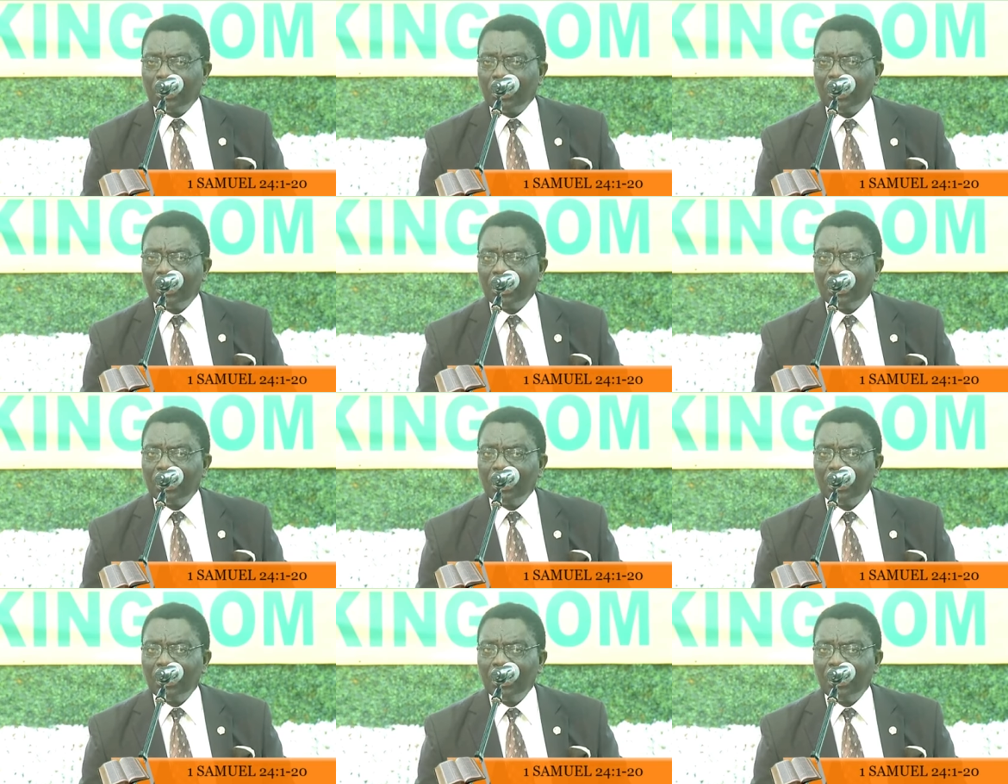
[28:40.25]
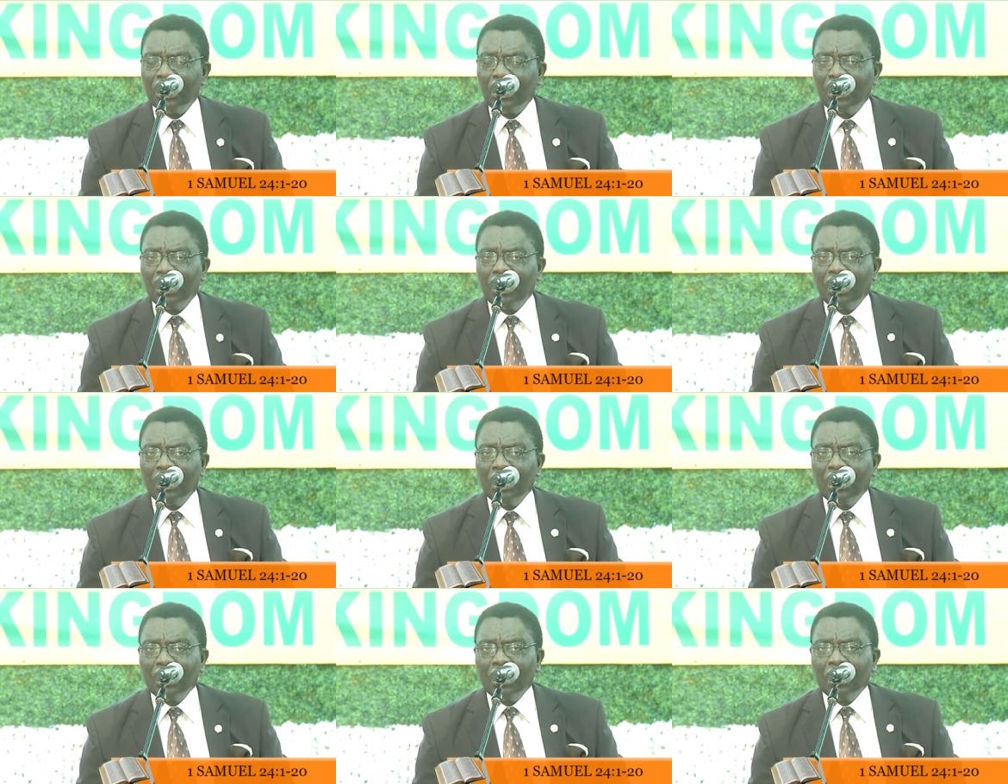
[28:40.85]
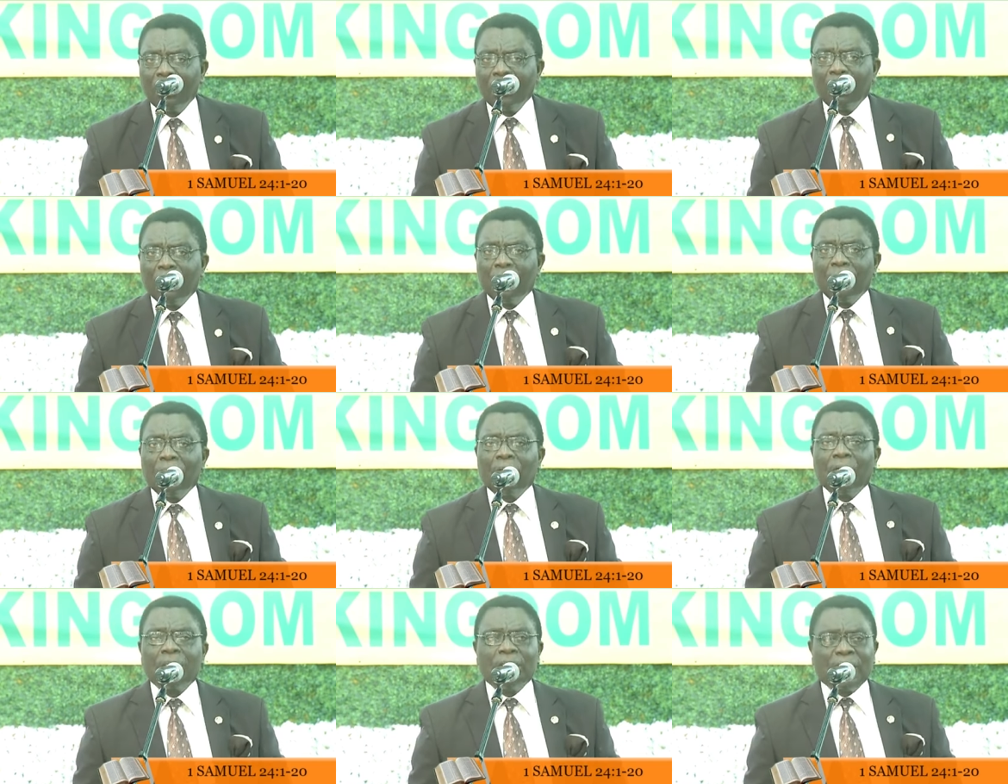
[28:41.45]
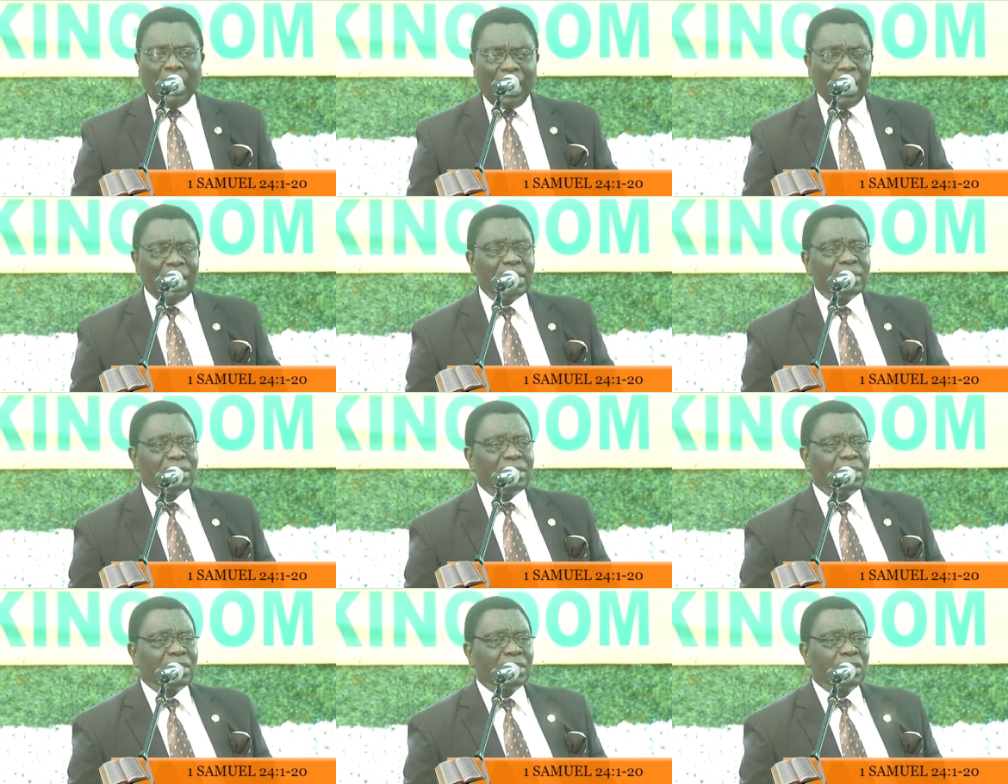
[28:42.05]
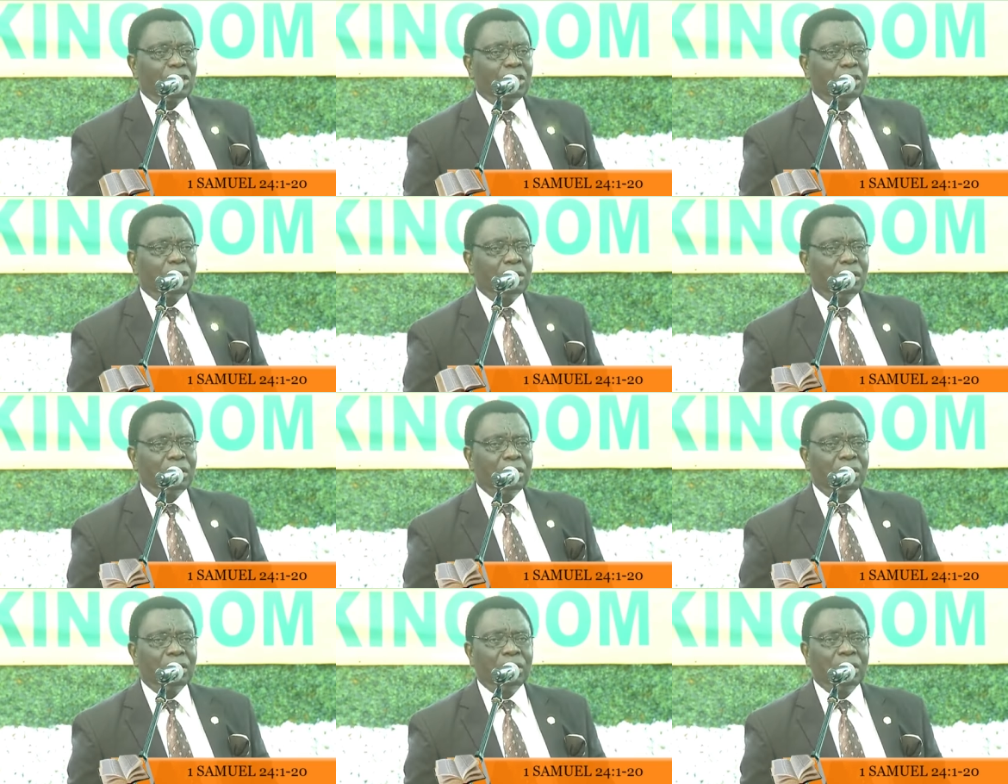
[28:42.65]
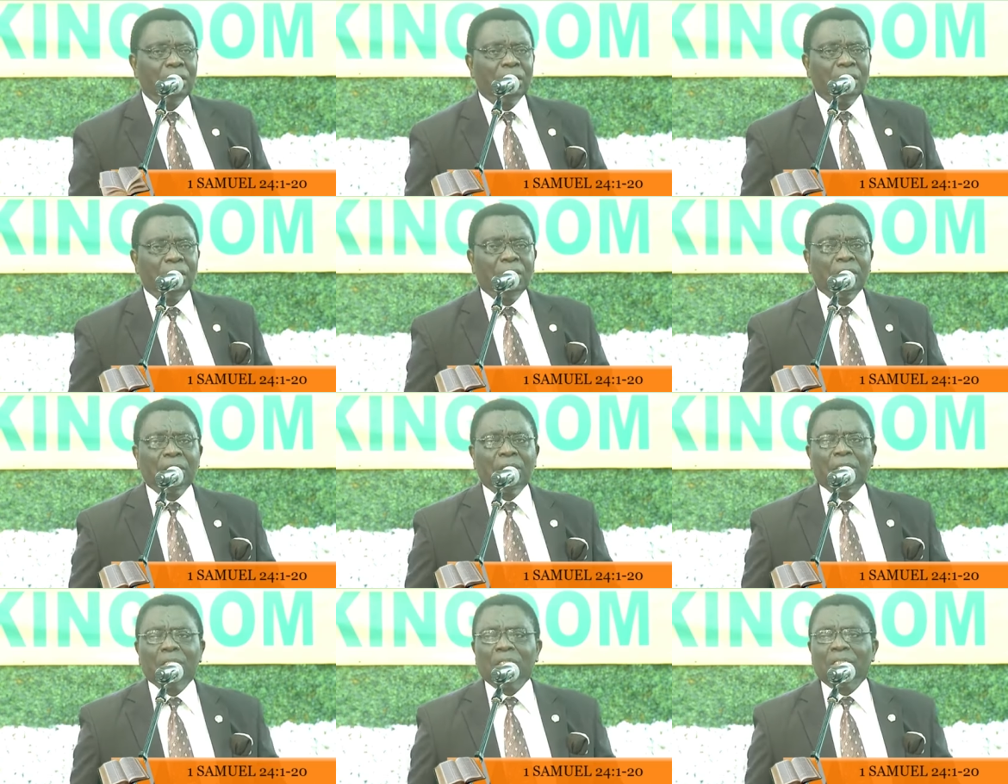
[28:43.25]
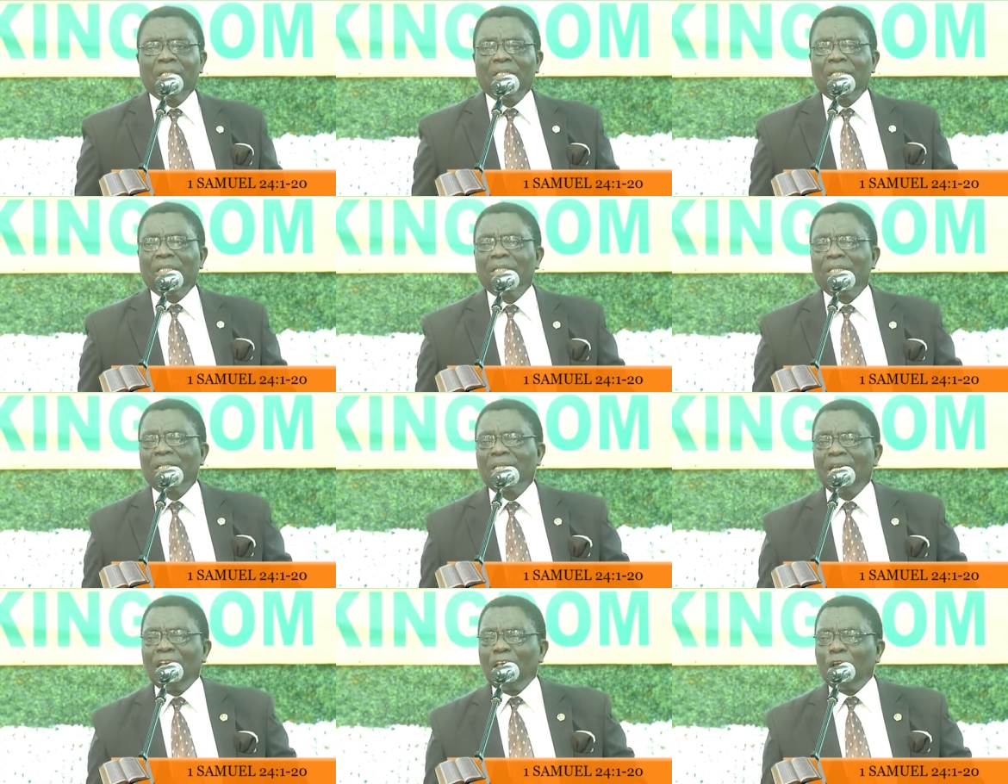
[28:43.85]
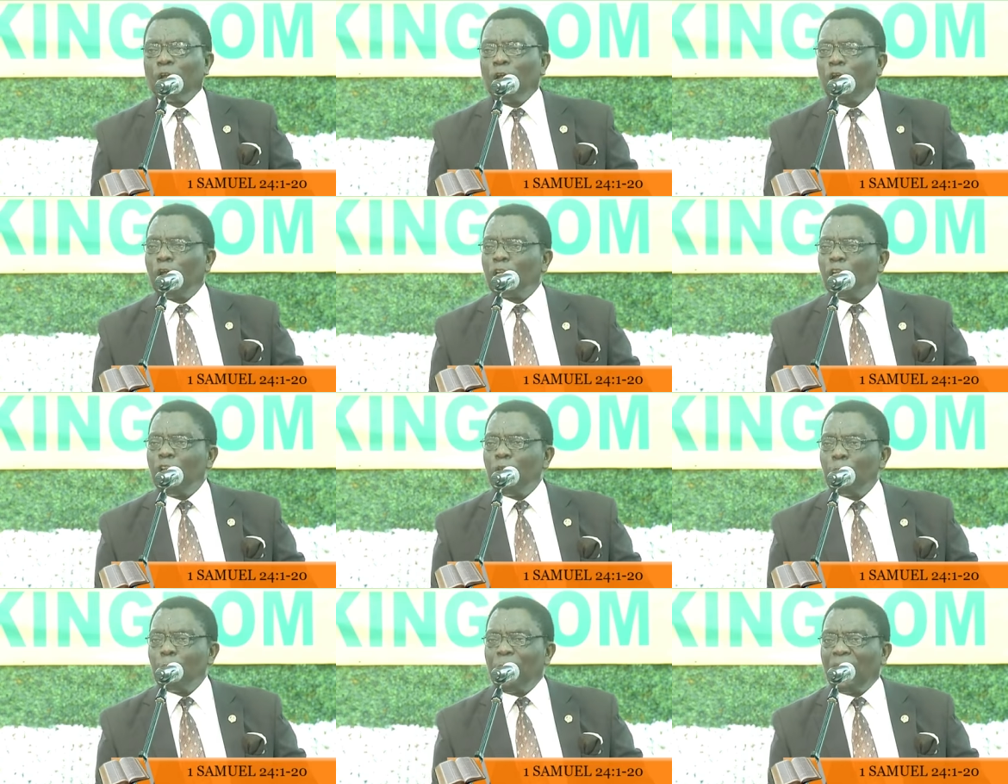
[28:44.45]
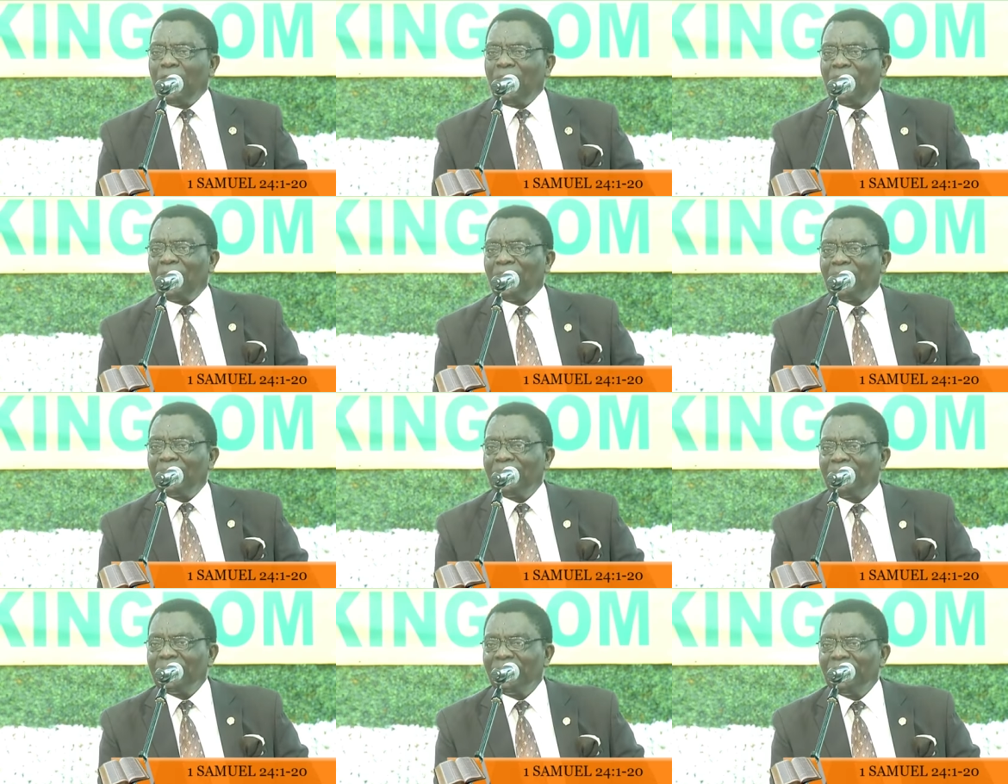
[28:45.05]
And it came to pass afterward yes. that David's heart smote him. A godly man.